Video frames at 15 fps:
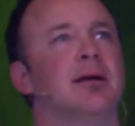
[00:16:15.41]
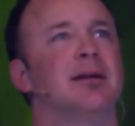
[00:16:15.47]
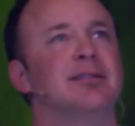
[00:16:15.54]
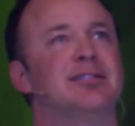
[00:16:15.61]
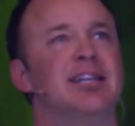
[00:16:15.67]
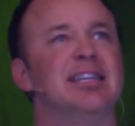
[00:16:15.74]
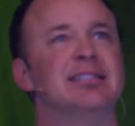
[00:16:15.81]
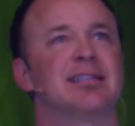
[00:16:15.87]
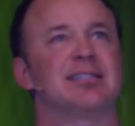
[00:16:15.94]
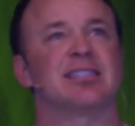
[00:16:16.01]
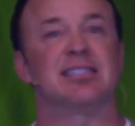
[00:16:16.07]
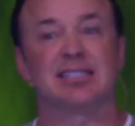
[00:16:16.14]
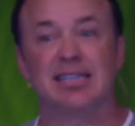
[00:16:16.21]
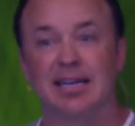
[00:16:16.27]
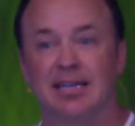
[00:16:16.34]
Jesus
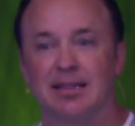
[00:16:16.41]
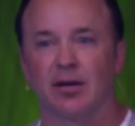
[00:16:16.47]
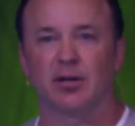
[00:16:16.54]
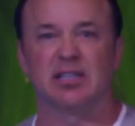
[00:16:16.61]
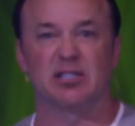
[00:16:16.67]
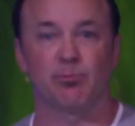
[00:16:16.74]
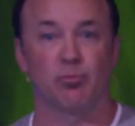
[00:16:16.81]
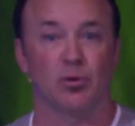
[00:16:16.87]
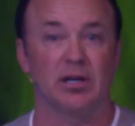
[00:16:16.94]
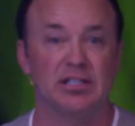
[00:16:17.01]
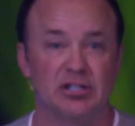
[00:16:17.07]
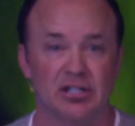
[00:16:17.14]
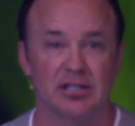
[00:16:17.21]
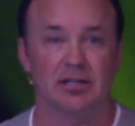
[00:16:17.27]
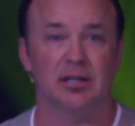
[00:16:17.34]
is sitting there and he's
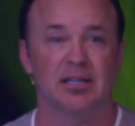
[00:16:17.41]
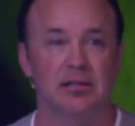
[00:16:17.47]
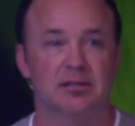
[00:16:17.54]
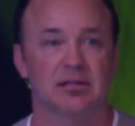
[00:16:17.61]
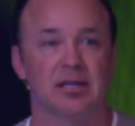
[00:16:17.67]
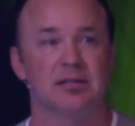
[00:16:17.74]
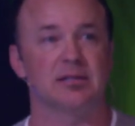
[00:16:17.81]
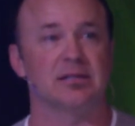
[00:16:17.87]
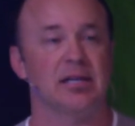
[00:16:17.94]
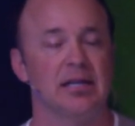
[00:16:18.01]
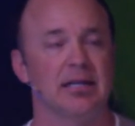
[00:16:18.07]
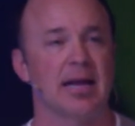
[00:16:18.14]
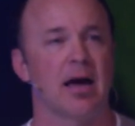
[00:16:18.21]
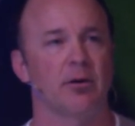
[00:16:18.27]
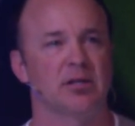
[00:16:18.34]
preaching. He's
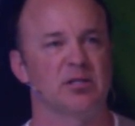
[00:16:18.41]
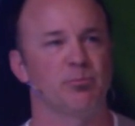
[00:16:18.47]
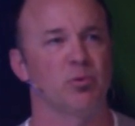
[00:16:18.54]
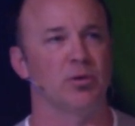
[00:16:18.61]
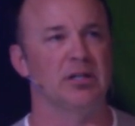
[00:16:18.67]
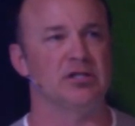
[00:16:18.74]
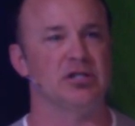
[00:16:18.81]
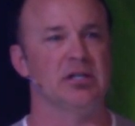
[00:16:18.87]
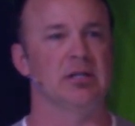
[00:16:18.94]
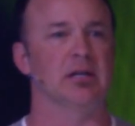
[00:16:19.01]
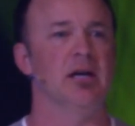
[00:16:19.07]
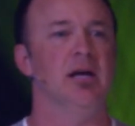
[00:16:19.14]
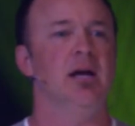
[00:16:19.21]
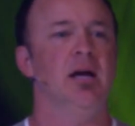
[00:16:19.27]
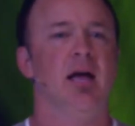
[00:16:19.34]
sitting down, he's preaching.
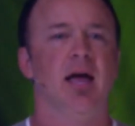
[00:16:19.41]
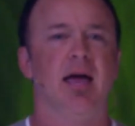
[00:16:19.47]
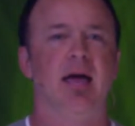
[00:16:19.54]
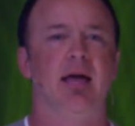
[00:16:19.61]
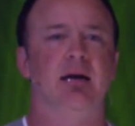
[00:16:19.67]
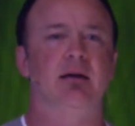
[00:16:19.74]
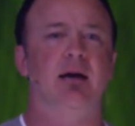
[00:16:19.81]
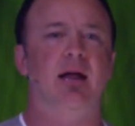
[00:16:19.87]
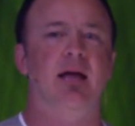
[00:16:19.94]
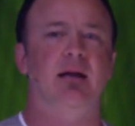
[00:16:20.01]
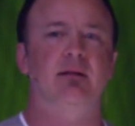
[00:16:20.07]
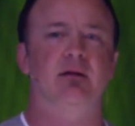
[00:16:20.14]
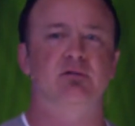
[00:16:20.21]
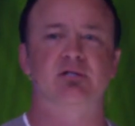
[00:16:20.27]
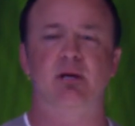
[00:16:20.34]

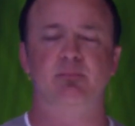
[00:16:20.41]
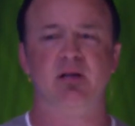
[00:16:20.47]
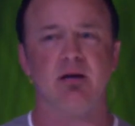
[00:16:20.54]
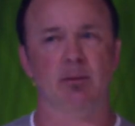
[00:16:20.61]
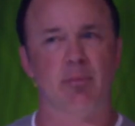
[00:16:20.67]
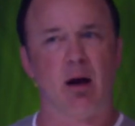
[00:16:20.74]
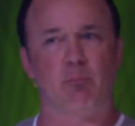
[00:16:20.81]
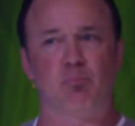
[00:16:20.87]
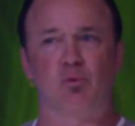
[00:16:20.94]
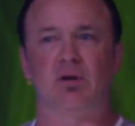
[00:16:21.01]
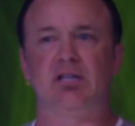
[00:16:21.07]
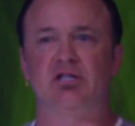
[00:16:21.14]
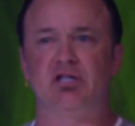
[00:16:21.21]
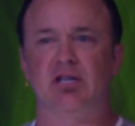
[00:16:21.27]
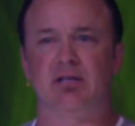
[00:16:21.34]
And there's something about
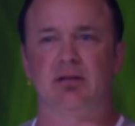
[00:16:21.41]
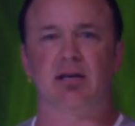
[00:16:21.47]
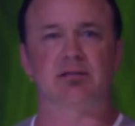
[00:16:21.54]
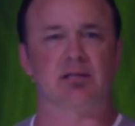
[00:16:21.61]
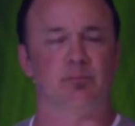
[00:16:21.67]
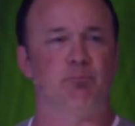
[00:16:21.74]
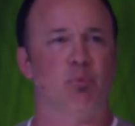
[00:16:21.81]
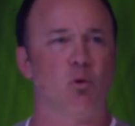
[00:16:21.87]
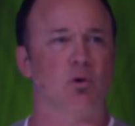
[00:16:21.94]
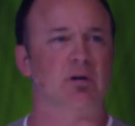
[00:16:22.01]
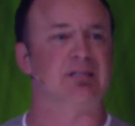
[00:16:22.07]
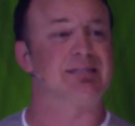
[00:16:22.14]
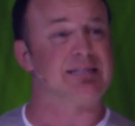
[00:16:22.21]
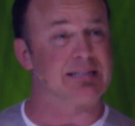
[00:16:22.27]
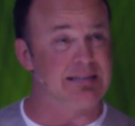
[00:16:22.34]
preaching that's
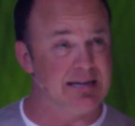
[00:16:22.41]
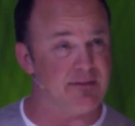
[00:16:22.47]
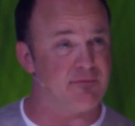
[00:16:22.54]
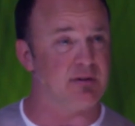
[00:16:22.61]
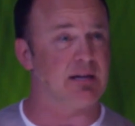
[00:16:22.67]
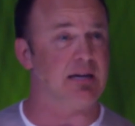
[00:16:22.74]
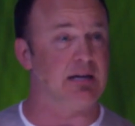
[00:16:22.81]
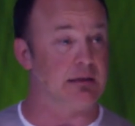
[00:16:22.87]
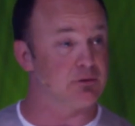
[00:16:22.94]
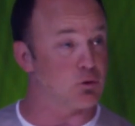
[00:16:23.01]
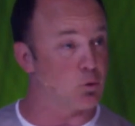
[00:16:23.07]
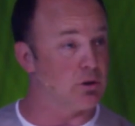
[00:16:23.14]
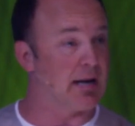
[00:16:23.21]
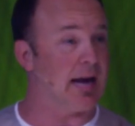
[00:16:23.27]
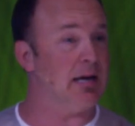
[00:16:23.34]
important. It's significant. It's
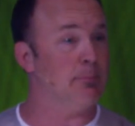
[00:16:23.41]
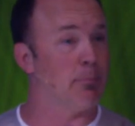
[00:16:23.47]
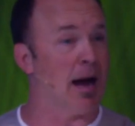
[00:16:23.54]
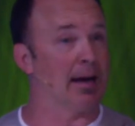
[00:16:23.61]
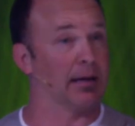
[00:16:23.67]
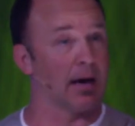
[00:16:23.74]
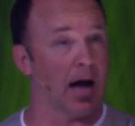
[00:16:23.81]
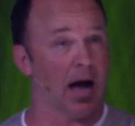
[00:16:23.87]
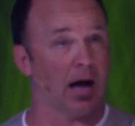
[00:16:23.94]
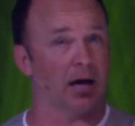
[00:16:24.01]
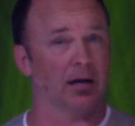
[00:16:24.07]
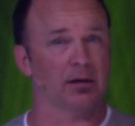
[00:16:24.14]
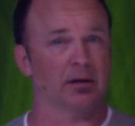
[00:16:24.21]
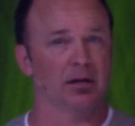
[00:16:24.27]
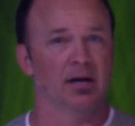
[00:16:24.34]
ordained by
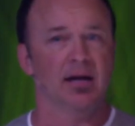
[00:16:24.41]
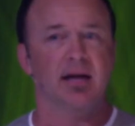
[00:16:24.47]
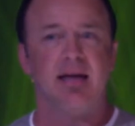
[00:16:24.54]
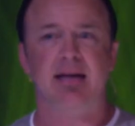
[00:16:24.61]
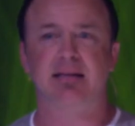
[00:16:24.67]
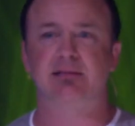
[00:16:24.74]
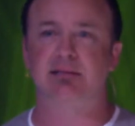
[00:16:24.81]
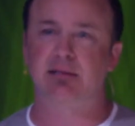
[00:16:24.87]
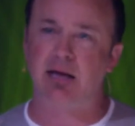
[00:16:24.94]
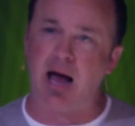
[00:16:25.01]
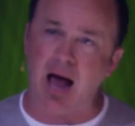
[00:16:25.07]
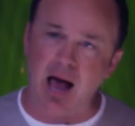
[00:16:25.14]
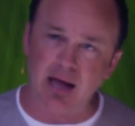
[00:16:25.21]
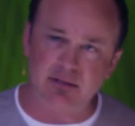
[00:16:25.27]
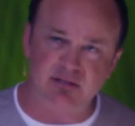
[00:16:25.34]
God. It's
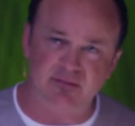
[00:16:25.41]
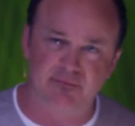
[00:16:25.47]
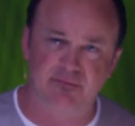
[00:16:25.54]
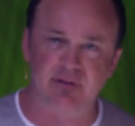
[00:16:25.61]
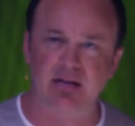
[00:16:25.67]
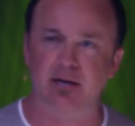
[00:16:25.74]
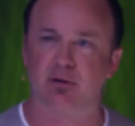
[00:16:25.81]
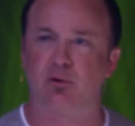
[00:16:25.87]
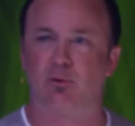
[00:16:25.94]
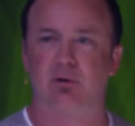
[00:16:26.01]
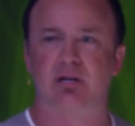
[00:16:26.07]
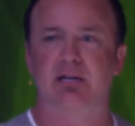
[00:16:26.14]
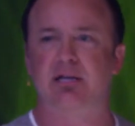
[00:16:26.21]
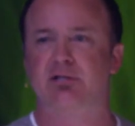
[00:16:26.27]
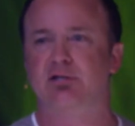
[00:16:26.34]
God's vehicle to
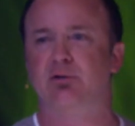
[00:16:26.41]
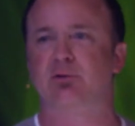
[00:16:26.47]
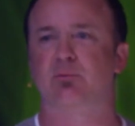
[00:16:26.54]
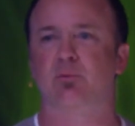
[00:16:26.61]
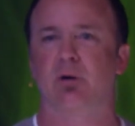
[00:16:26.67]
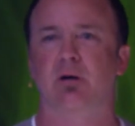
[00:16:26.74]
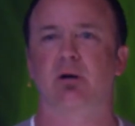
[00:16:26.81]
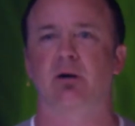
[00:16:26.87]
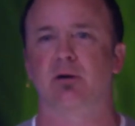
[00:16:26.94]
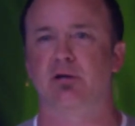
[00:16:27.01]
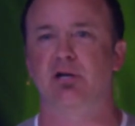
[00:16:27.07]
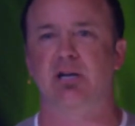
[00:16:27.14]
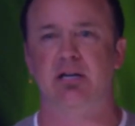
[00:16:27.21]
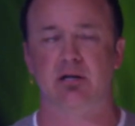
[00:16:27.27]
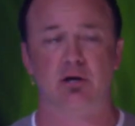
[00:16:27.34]
get you where
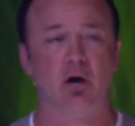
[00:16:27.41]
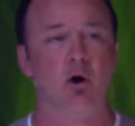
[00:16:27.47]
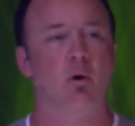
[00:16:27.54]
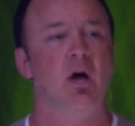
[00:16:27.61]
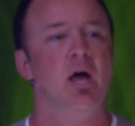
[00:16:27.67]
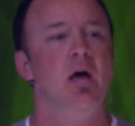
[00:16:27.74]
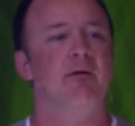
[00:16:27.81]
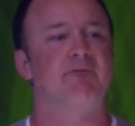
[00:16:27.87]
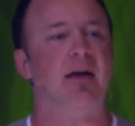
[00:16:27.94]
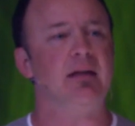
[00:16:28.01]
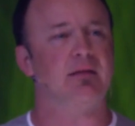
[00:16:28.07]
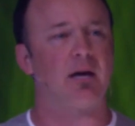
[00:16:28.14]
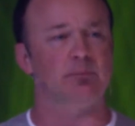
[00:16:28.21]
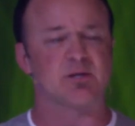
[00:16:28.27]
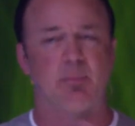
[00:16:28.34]
you need to go.
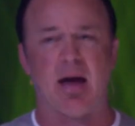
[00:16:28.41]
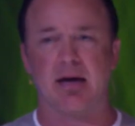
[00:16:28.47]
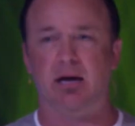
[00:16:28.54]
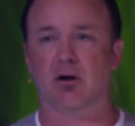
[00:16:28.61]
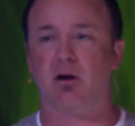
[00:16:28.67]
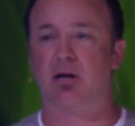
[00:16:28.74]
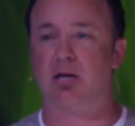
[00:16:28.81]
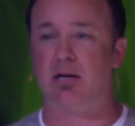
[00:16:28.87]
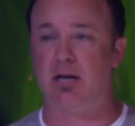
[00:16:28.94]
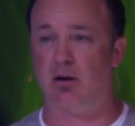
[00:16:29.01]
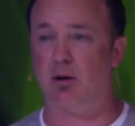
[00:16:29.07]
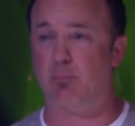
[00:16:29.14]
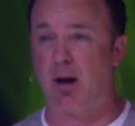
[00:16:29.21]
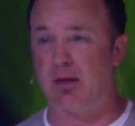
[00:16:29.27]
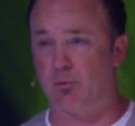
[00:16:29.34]
Faith comes by hearing and
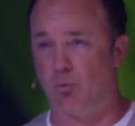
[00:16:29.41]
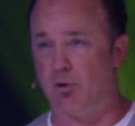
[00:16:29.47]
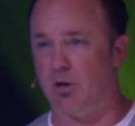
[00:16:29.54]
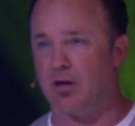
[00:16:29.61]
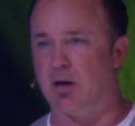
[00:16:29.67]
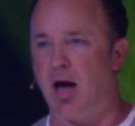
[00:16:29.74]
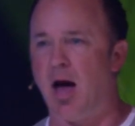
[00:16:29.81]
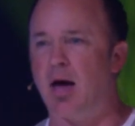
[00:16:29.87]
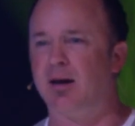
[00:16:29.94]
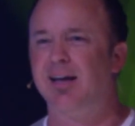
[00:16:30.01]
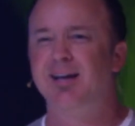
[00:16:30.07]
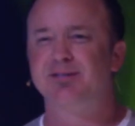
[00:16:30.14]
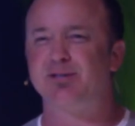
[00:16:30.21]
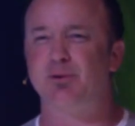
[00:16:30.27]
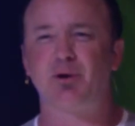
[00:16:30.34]
hearing by the word of God.
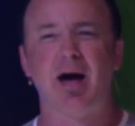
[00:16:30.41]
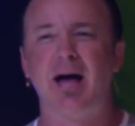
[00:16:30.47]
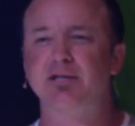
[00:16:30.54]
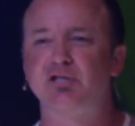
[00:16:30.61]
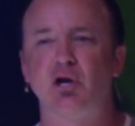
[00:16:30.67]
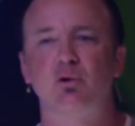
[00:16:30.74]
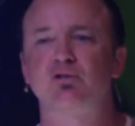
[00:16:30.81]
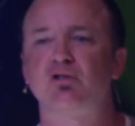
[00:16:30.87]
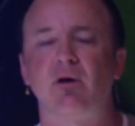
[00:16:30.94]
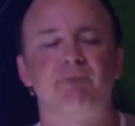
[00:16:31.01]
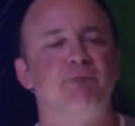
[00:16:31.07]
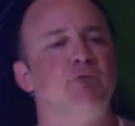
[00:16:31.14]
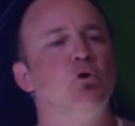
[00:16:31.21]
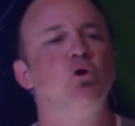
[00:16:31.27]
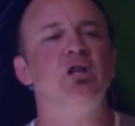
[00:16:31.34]
So God chose the
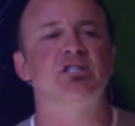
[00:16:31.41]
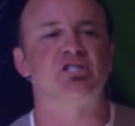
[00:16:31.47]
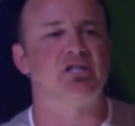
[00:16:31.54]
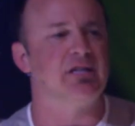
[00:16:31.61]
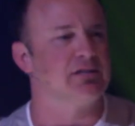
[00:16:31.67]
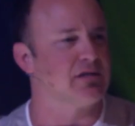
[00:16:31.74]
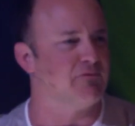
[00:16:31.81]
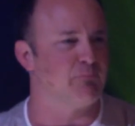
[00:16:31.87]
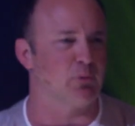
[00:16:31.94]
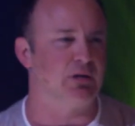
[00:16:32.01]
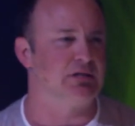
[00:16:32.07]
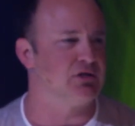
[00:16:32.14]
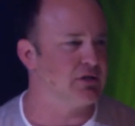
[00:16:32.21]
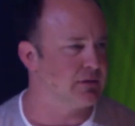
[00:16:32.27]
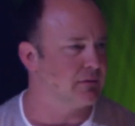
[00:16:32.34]
foolishness of
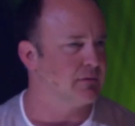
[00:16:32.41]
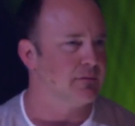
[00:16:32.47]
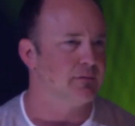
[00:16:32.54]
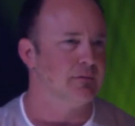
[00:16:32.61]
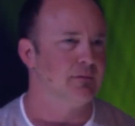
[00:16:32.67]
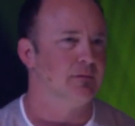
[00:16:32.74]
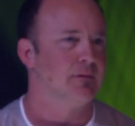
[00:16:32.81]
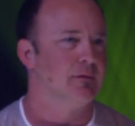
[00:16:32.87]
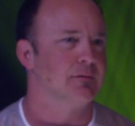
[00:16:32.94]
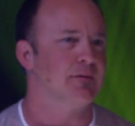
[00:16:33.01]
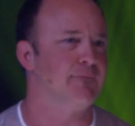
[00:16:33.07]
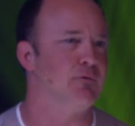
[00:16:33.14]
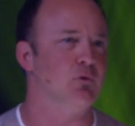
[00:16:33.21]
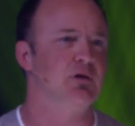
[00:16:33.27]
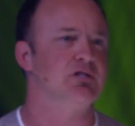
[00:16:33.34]
preaching, the
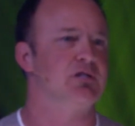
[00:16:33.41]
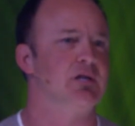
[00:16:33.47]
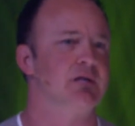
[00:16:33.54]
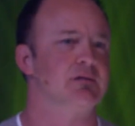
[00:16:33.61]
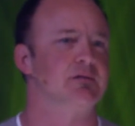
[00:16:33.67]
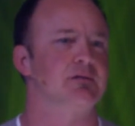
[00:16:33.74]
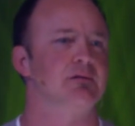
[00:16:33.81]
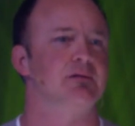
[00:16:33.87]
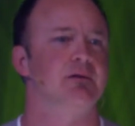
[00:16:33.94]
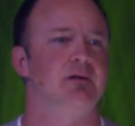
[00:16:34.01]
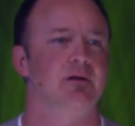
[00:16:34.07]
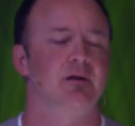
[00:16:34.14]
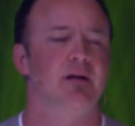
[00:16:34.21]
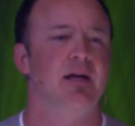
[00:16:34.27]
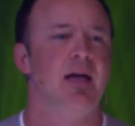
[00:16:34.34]
foolishness.
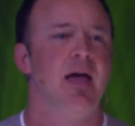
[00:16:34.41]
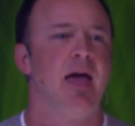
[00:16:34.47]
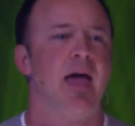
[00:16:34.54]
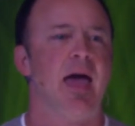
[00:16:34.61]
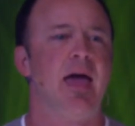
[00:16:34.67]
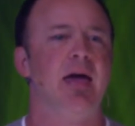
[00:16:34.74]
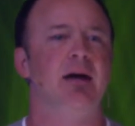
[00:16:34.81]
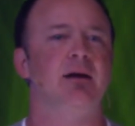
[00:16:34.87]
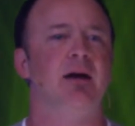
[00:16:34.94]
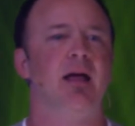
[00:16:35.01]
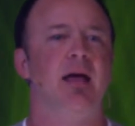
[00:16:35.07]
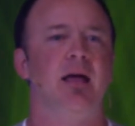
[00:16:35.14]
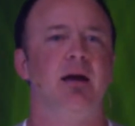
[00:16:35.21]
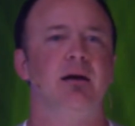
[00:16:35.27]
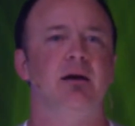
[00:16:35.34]

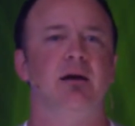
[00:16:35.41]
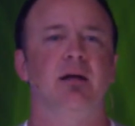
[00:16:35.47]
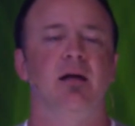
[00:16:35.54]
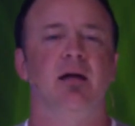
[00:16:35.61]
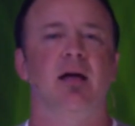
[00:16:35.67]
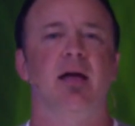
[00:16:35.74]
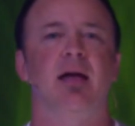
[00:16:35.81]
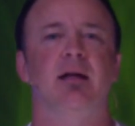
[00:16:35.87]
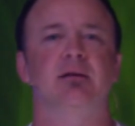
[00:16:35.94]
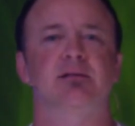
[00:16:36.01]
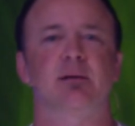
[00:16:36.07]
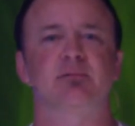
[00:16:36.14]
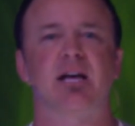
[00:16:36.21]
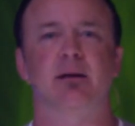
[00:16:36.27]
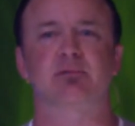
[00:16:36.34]
And
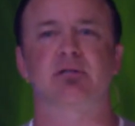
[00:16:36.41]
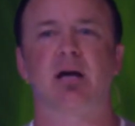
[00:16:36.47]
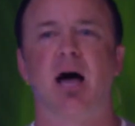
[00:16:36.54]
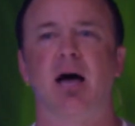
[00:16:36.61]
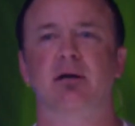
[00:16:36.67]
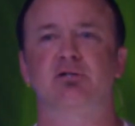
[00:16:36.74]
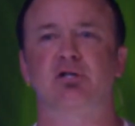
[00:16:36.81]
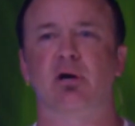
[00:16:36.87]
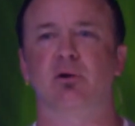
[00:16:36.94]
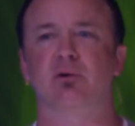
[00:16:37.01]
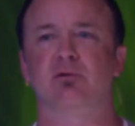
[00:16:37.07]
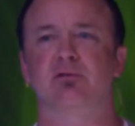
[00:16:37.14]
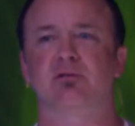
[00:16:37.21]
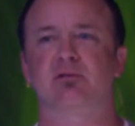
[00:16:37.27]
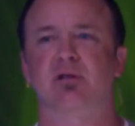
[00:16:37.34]
sometimes God
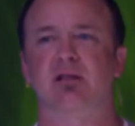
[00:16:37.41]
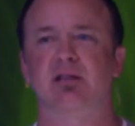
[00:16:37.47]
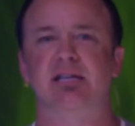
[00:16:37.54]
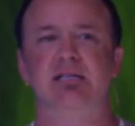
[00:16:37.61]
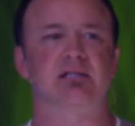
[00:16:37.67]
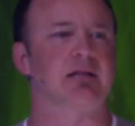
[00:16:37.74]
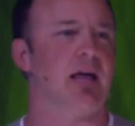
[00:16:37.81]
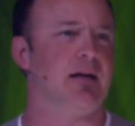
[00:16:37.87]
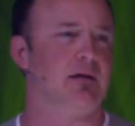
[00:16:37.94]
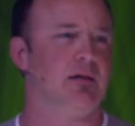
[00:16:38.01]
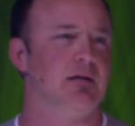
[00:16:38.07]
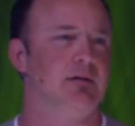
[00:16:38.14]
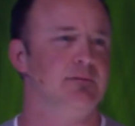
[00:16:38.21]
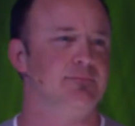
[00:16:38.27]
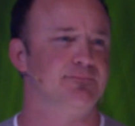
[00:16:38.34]
chose the least
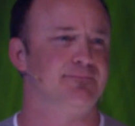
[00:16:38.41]
likely.